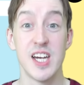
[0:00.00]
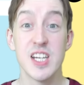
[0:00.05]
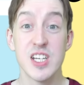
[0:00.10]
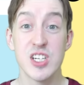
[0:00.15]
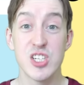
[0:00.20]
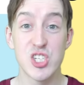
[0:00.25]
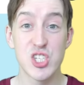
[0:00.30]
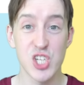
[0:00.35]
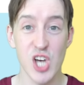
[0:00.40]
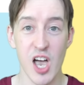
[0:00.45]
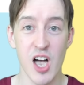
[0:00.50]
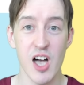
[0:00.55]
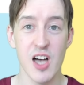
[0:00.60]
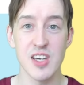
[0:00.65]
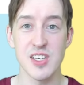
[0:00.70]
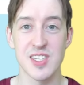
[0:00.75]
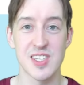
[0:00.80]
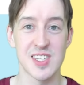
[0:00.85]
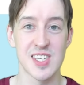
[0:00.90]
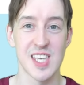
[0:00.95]

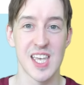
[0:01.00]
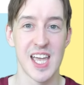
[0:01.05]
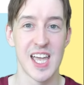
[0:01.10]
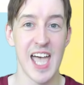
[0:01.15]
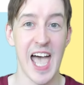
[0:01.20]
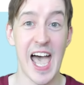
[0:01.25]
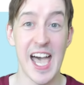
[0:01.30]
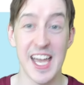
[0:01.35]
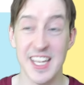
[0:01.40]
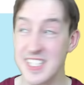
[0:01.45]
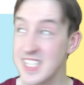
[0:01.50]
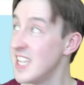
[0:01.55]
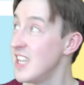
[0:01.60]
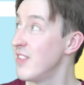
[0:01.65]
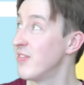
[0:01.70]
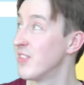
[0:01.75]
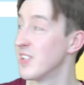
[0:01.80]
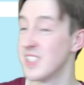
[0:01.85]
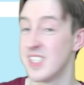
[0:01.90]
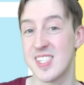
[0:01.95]
sharks, and
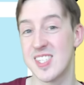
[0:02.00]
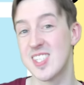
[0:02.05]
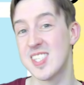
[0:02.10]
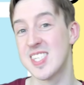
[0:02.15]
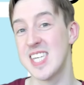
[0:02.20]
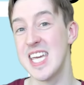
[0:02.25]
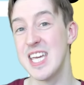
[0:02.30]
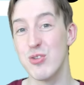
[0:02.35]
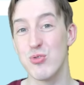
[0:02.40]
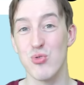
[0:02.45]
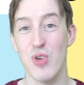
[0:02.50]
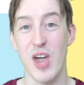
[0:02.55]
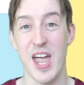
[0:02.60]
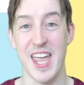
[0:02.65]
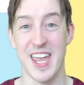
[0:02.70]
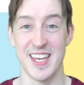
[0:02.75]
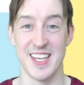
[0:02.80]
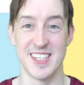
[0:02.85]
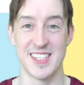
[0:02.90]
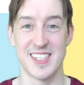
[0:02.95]
even
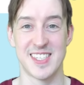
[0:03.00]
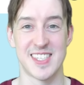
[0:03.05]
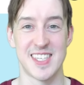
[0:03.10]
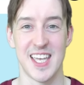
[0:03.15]
stingrays.